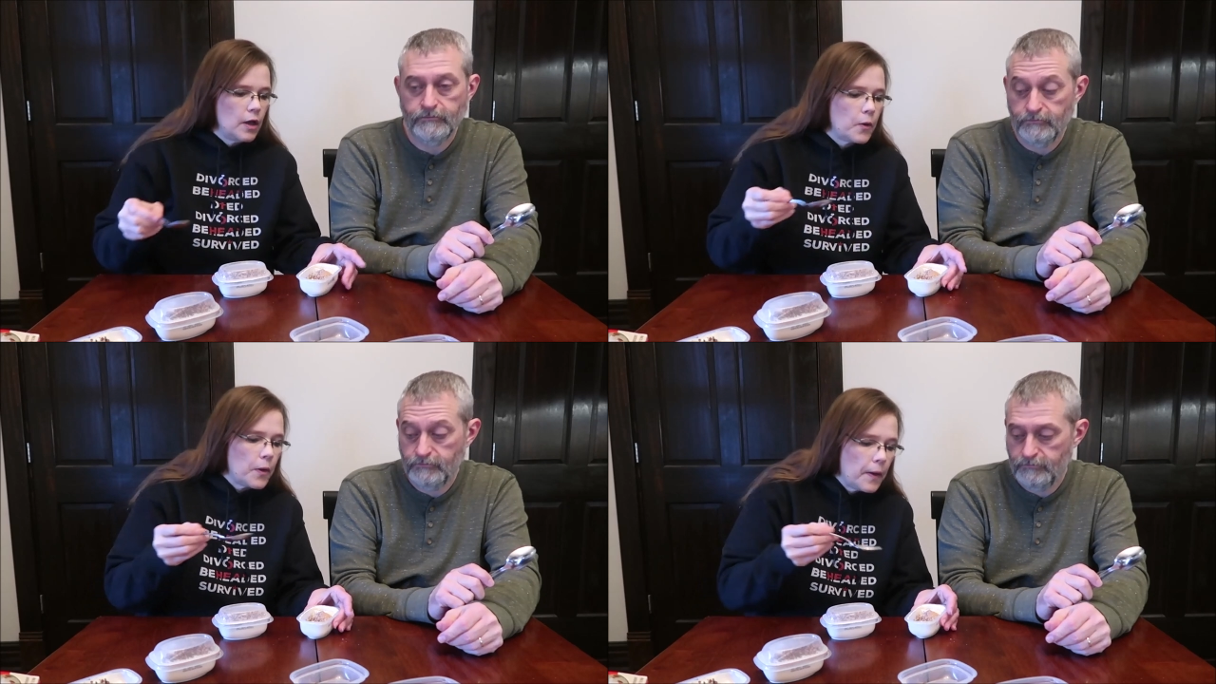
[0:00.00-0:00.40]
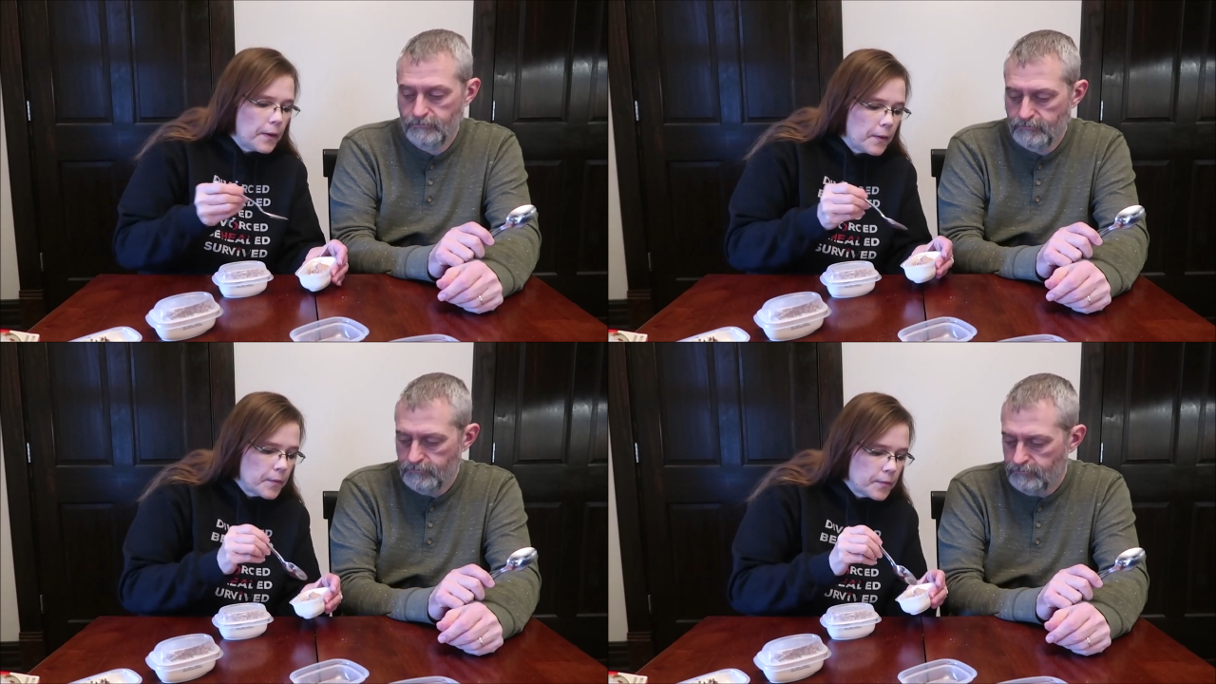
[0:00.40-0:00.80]
Speaker 1: Okay.
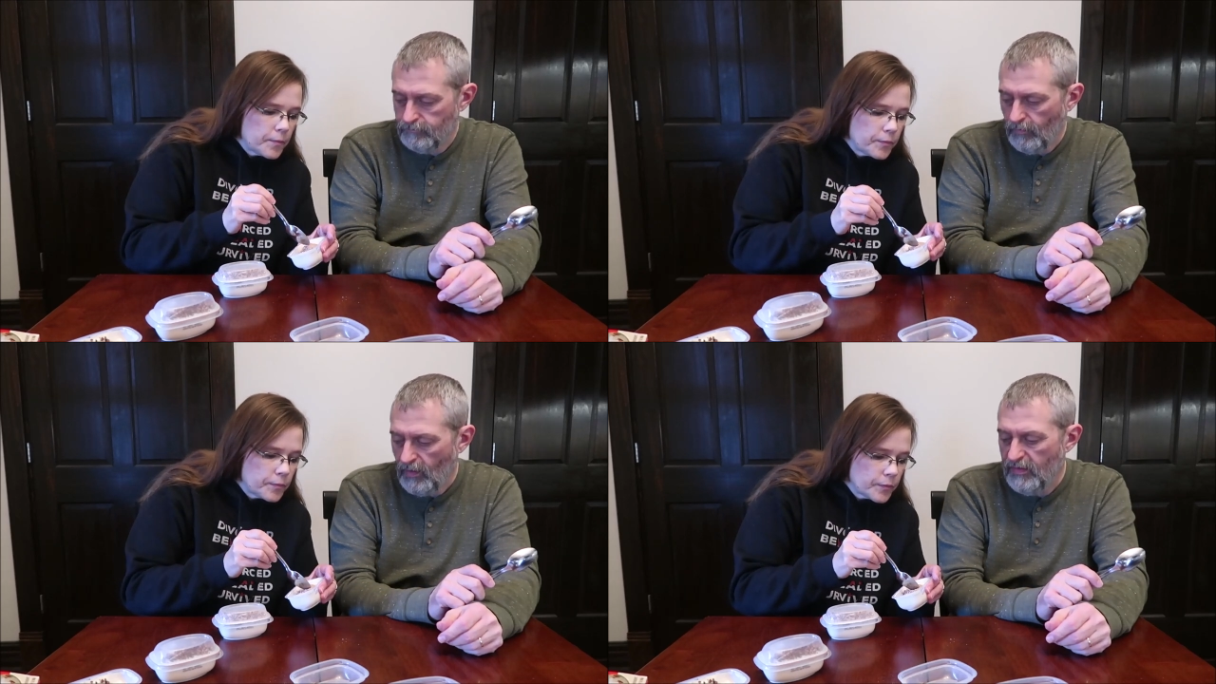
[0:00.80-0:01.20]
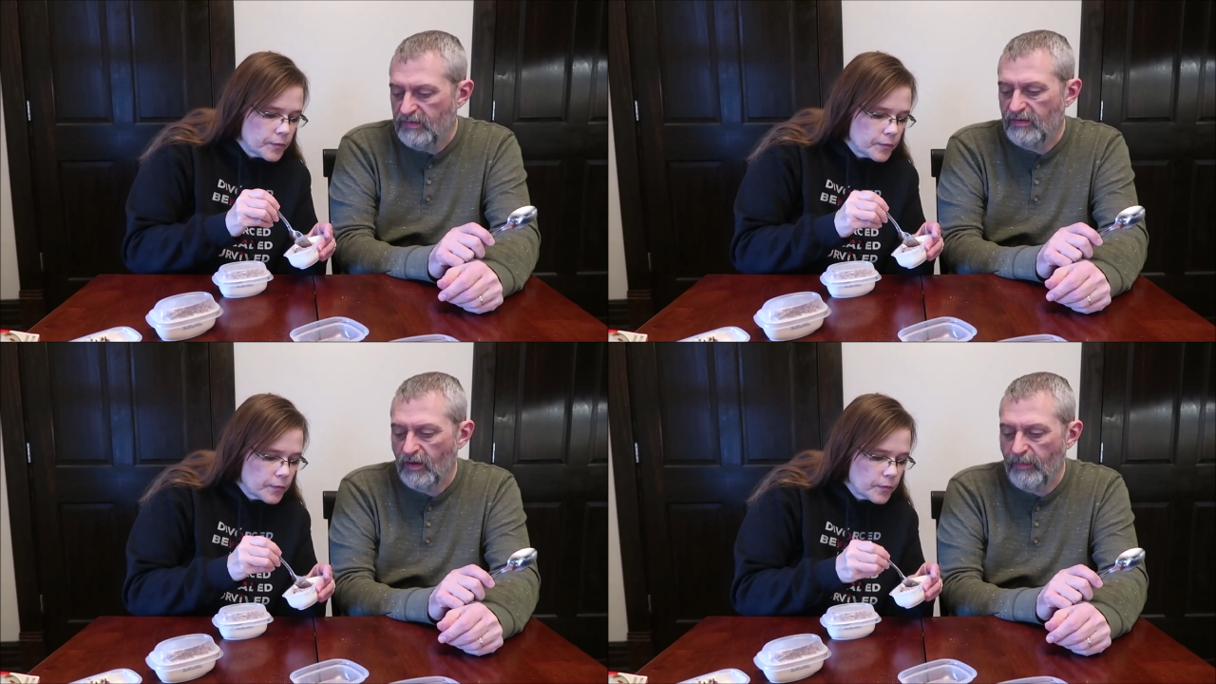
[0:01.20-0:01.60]

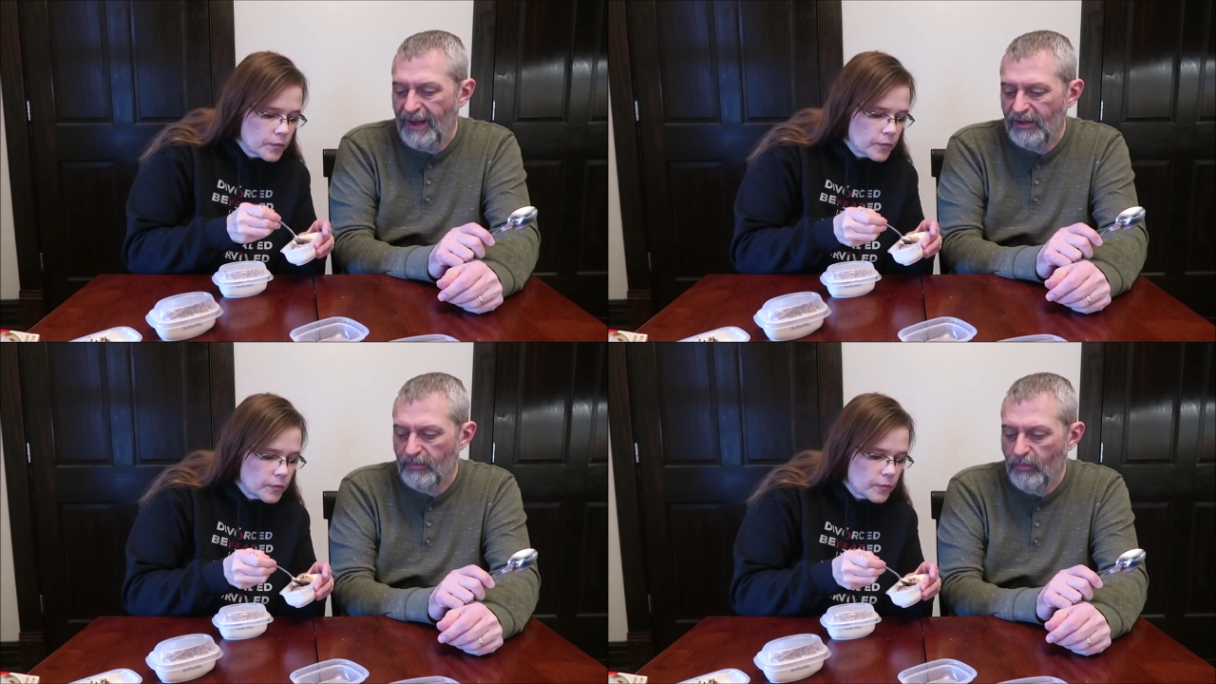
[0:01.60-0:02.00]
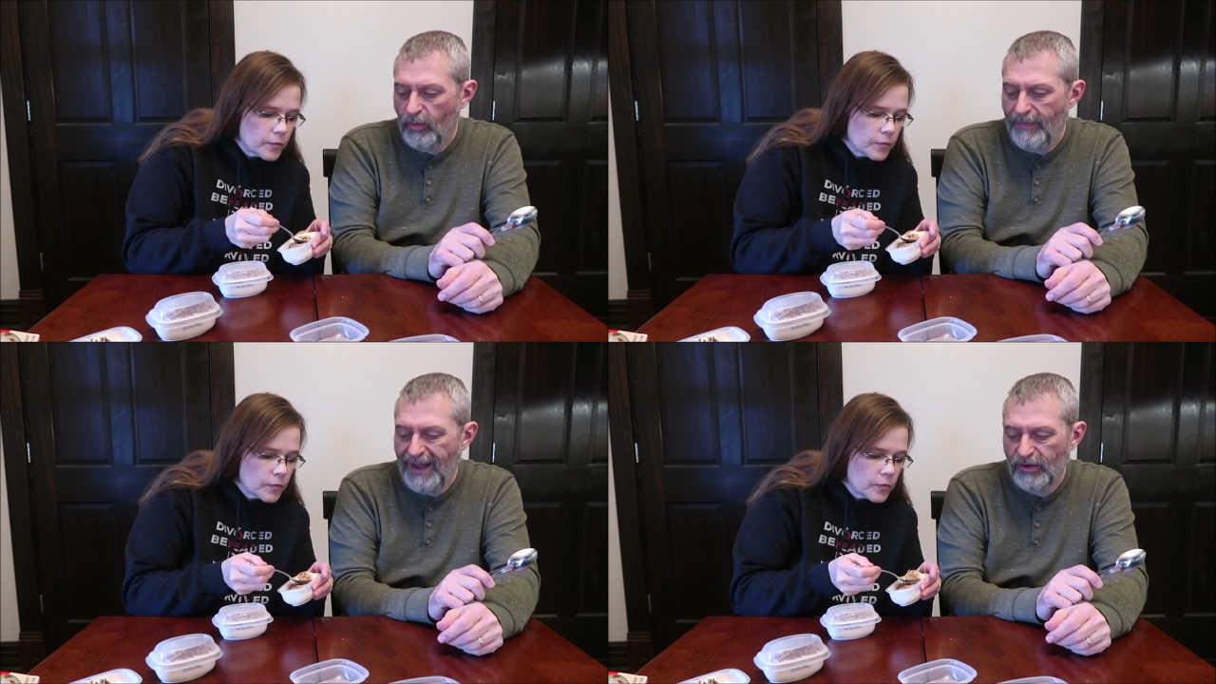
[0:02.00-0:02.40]
Speaker 2: This is a little powder,
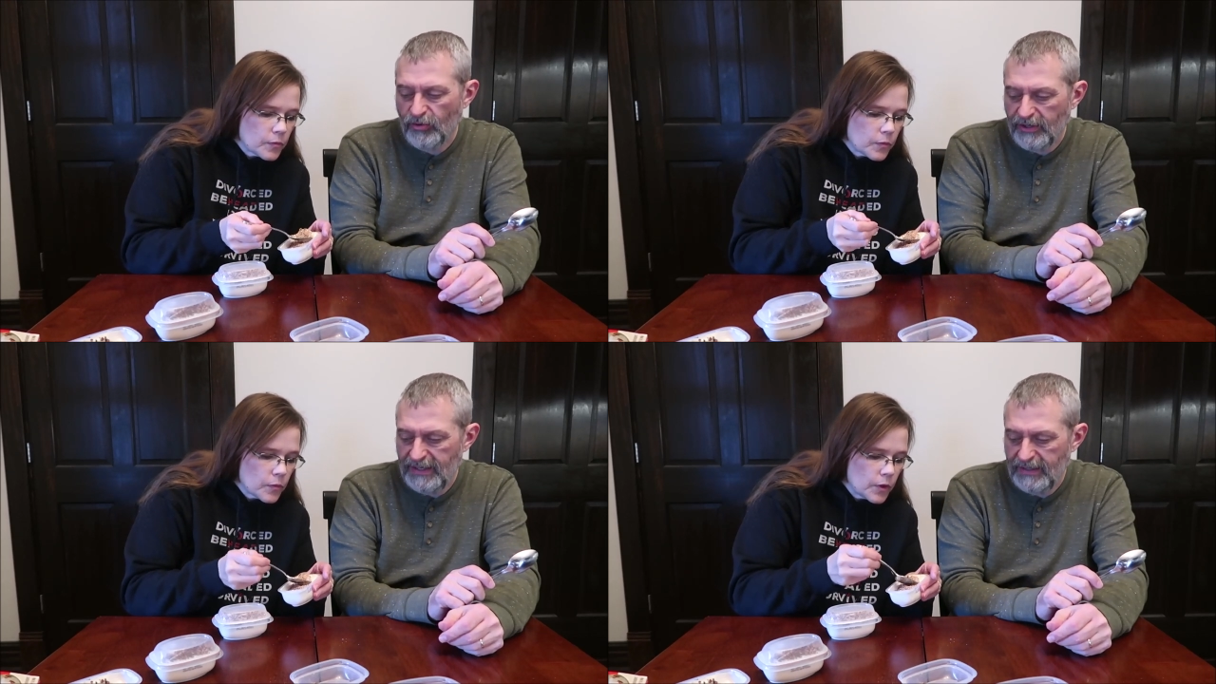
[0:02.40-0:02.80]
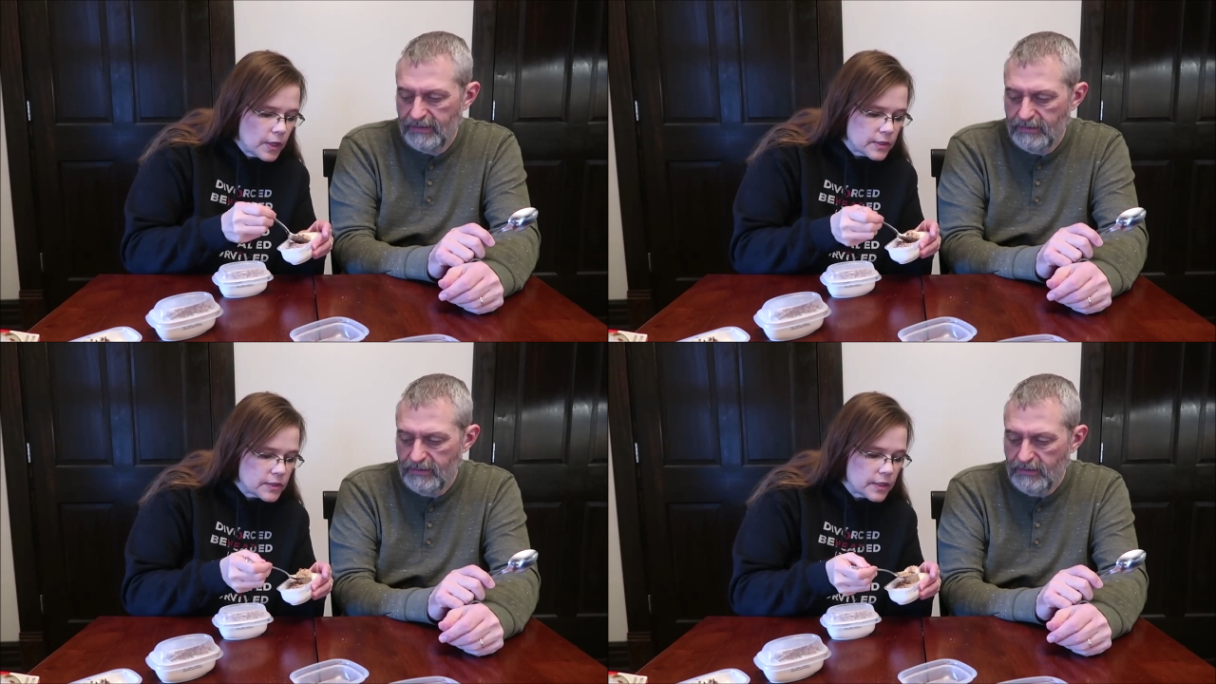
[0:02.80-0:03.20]
more powdery.
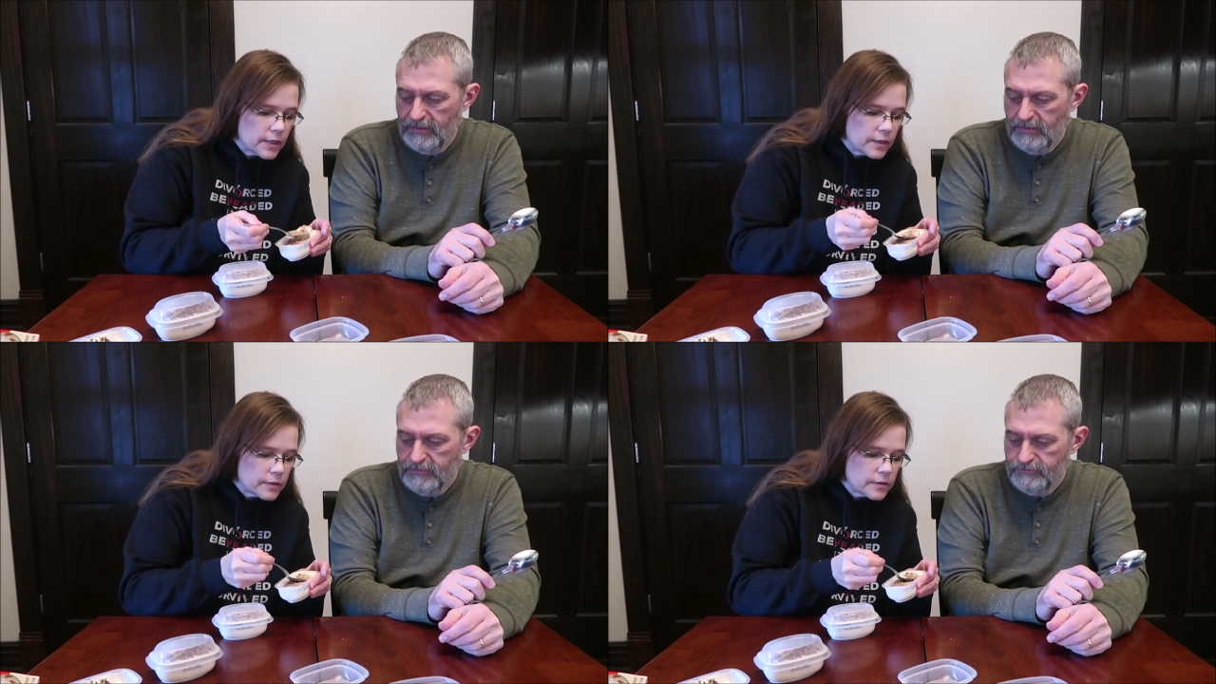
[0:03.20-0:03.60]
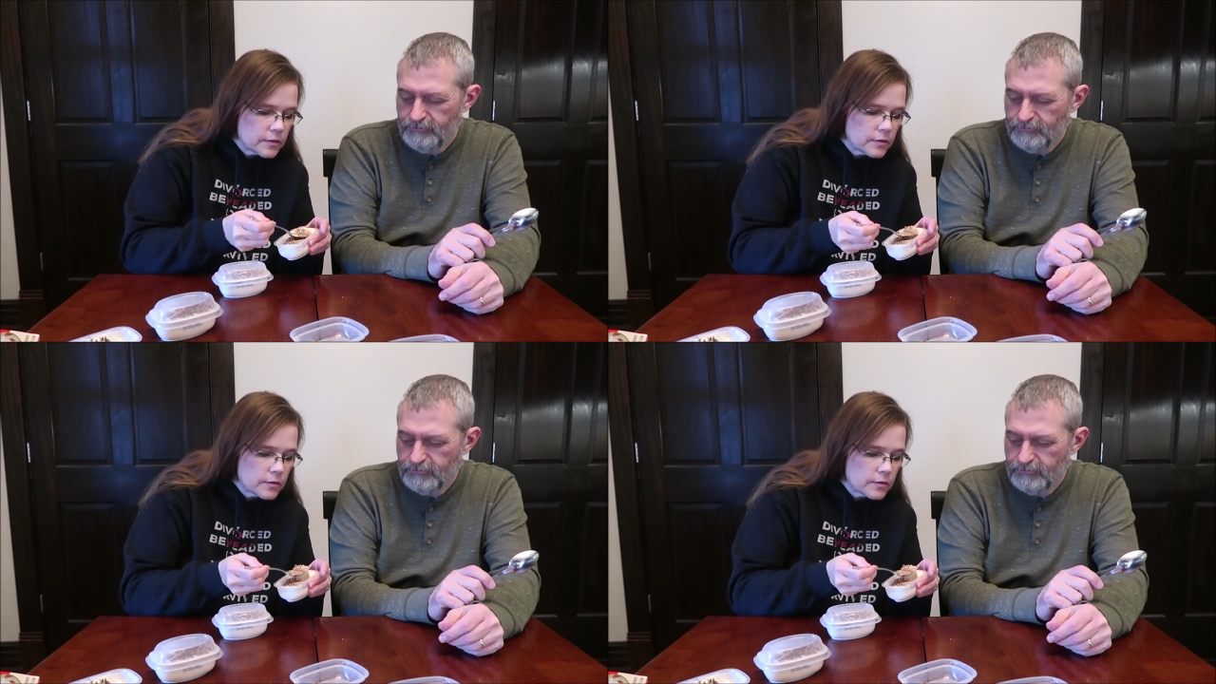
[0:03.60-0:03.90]
Speaker 1: Yes, it is.